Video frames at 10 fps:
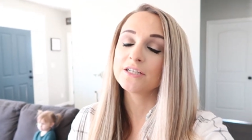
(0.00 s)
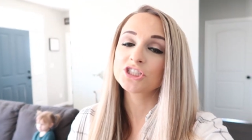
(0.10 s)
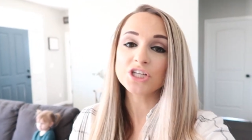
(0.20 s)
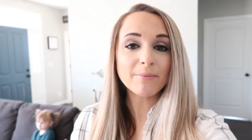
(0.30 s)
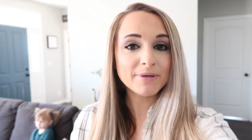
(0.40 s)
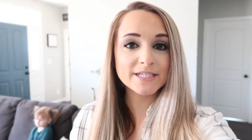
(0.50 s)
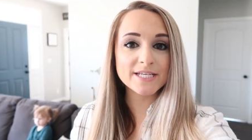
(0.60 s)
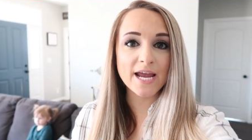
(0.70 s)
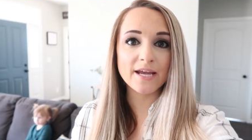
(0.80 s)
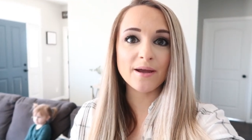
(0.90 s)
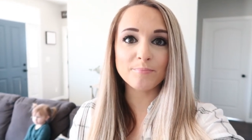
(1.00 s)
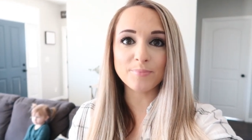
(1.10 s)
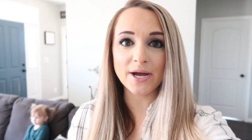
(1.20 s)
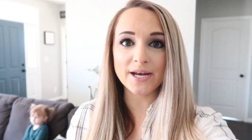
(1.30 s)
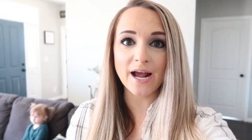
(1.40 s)
shopping day,
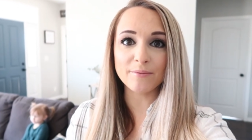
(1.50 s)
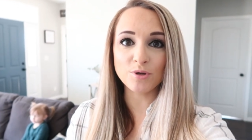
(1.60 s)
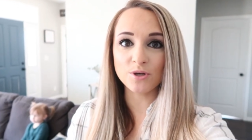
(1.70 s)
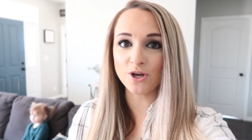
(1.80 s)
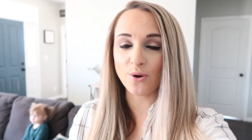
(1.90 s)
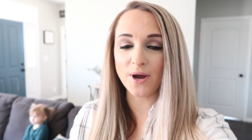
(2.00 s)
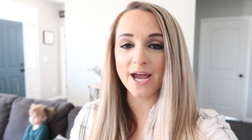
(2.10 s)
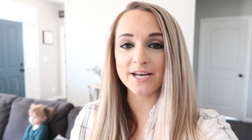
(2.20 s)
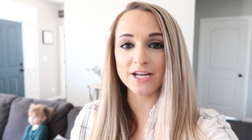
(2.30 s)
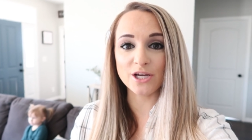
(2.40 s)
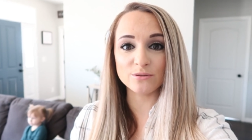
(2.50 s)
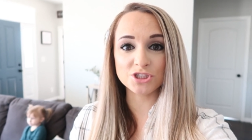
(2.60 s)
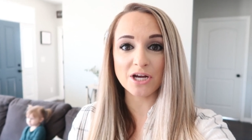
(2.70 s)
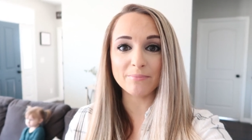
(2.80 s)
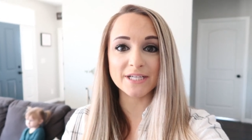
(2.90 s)
but I'm gonna go ahead and go
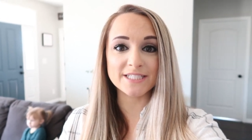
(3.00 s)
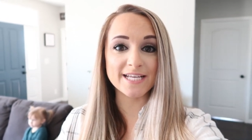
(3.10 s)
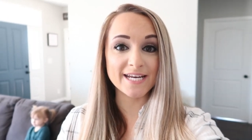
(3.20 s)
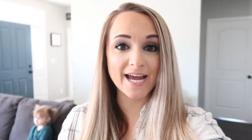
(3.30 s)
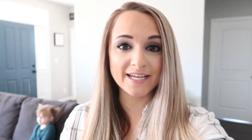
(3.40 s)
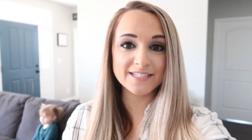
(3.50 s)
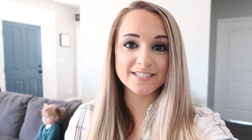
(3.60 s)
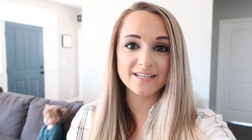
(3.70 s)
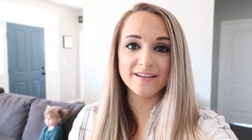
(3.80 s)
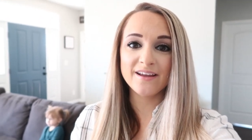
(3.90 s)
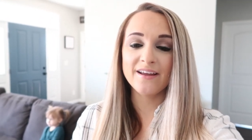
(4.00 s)
shopping tonight